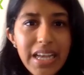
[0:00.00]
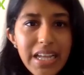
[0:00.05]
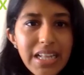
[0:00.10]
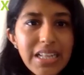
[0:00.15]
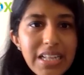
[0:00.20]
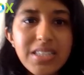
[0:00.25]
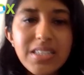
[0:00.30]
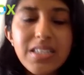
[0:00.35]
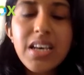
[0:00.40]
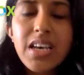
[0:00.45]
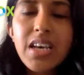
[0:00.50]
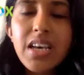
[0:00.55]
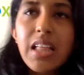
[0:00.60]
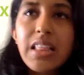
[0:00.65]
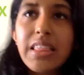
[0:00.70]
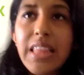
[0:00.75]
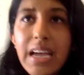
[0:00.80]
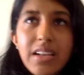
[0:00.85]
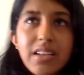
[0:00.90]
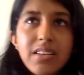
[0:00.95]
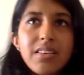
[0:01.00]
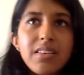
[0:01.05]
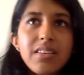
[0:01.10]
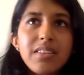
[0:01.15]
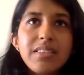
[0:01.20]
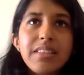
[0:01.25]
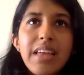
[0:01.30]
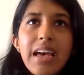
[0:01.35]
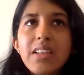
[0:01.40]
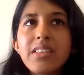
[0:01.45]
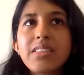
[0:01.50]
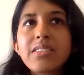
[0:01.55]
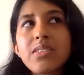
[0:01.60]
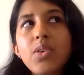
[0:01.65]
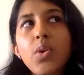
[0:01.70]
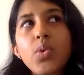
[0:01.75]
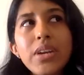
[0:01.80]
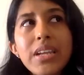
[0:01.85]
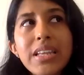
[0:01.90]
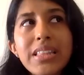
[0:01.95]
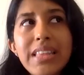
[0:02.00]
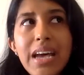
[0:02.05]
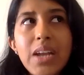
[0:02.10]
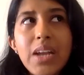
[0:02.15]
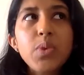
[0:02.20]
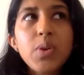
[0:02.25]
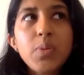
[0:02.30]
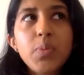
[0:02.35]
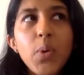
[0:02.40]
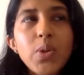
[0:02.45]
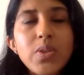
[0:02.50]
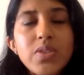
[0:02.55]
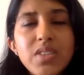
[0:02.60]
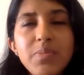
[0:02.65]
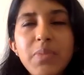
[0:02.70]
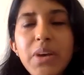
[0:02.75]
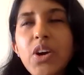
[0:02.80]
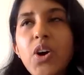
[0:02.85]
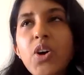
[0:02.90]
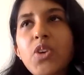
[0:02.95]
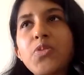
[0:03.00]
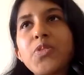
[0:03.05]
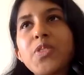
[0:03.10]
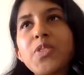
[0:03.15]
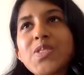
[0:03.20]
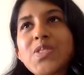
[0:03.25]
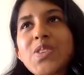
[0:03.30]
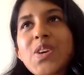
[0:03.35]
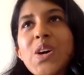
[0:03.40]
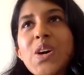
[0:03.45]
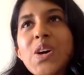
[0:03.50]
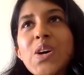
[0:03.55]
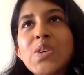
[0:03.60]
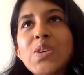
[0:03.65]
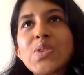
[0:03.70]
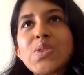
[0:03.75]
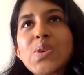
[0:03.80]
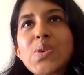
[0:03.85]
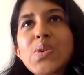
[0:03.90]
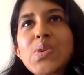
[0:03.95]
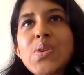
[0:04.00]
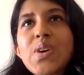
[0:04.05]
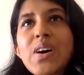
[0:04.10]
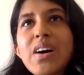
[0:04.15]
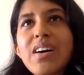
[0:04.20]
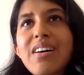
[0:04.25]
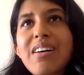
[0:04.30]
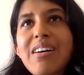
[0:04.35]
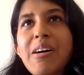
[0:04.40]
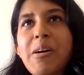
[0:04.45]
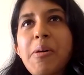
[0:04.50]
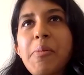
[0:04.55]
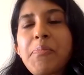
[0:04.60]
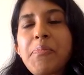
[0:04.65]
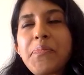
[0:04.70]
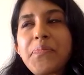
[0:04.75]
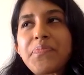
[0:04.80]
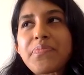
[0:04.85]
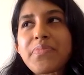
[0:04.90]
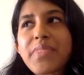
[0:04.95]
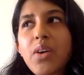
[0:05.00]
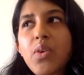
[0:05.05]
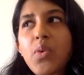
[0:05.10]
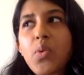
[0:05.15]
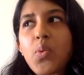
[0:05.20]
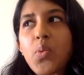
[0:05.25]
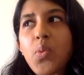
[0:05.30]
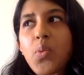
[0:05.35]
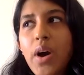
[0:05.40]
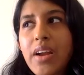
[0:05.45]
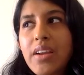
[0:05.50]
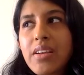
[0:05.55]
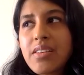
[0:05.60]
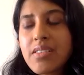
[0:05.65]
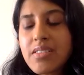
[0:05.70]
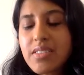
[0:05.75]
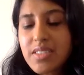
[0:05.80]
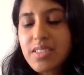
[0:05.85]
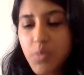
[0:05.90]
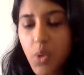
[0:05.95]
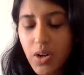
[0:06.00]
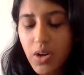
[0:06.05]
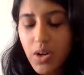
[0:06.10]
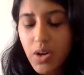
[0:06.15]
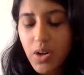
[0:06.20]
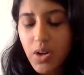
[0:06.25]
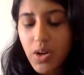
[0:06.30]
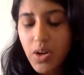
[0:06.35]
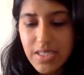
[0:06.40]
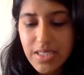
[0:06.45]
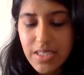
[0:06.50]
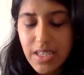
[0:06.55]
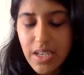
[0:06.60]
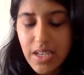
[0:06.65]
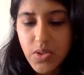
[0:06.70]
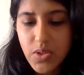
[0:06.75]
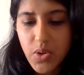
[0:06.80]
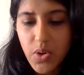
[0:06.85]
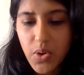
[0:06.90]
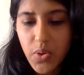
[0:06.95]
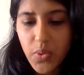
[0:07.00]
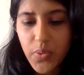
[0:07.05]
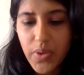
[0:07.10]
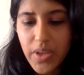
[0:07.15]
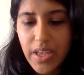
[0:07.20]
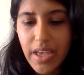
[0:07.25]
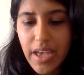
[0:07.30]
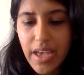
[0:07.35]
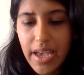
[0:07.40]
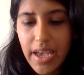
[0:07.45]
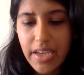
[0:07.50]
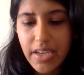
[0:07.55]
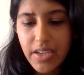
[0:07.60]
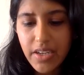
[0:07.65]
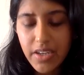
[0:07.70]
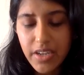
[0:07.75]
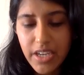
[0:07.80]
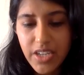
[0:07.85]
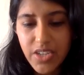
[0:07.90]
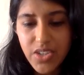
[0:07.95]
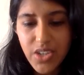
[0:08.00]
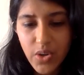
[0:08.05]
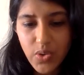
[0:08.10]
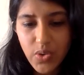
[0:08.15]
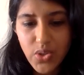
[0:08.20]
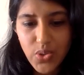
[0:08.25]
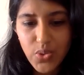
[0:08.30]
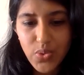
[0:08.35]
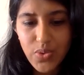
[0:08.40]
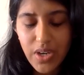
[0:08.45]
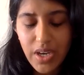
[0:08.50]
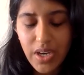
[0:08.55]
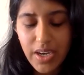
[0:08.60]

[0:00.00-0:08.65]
else. That only that will bolster my confidence. So one small business that we had reached out to